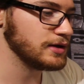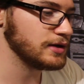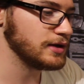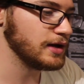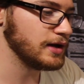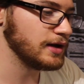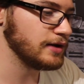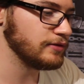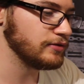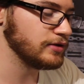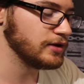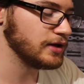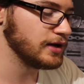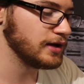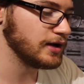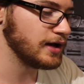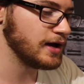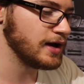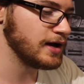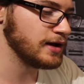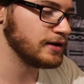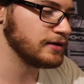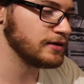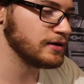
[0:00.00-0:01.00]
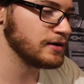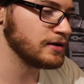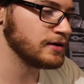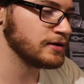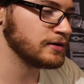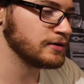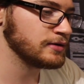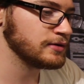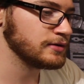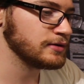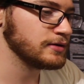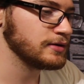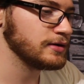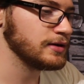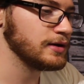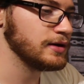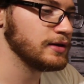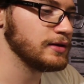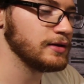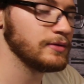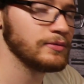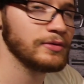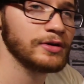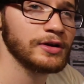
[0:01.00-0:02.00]
get everything out of there.
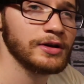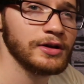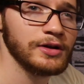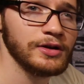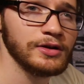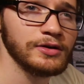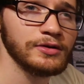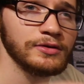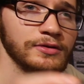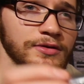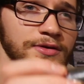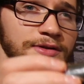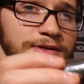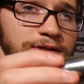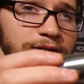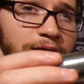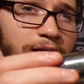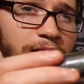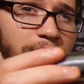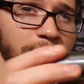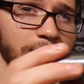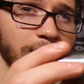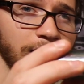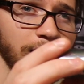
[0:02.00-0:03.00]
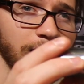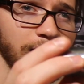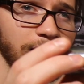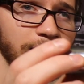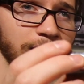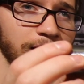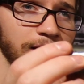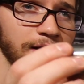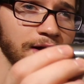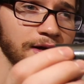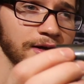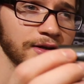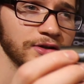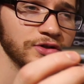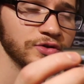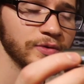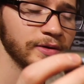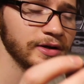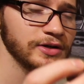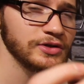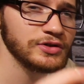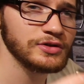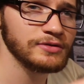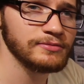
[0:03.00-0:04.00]
And then we're gonna use a
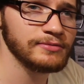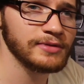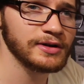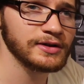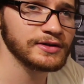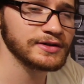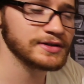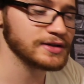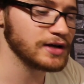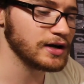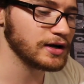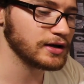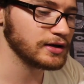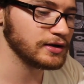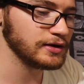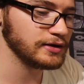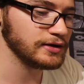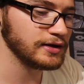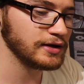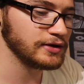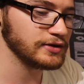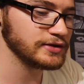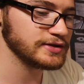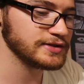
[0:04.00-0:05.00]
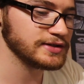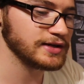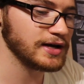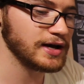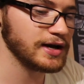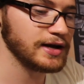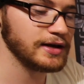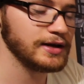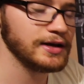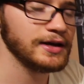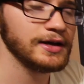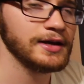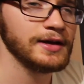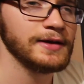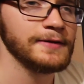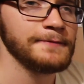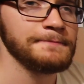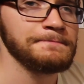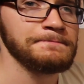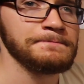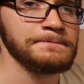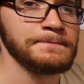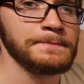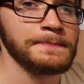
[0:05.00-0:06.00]
22 mil socket on the other side.
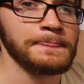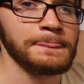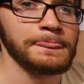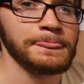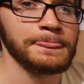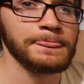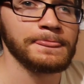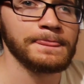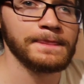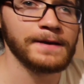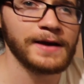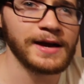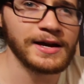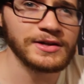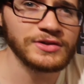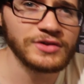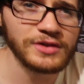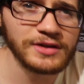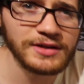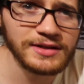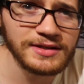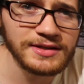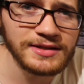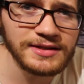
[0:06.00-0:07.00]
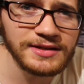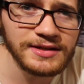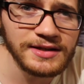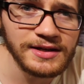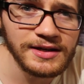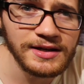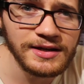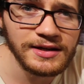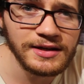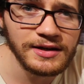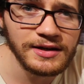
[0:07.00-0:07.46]
As you can see